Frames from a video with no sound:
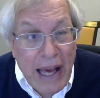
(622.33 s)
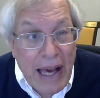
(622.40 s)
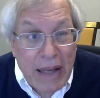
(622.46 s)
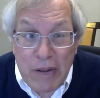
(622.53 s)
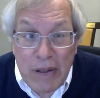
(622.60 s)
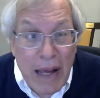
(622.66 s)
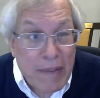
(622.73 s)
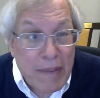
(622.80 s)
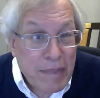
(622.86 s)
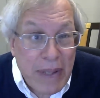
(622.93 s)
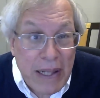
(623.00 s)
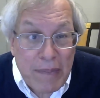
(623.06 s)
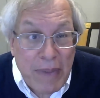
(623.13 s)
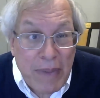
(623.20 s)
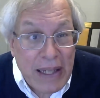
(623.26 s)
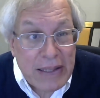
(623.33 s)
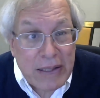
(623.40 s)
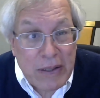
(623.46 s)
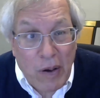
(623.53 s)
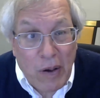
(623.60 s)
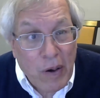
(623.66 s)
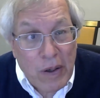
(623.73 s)
I do not
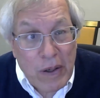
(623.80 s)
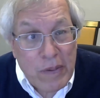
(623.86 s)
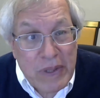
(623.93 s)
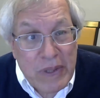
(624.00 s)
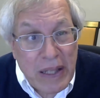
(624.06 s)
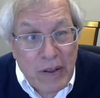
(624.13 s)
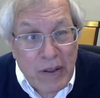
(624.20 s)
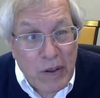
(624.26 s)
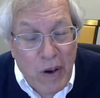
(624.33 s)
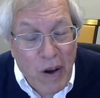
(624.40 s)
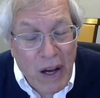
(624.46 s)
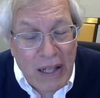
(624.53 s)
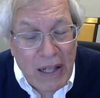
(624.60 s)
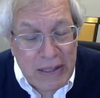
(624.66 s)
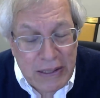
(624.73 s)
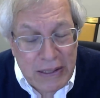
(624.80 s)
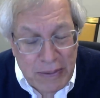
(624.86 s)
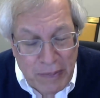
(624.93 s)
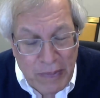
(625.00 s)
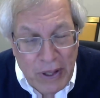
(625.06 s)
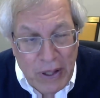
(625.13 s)
minimize the harms that could cause.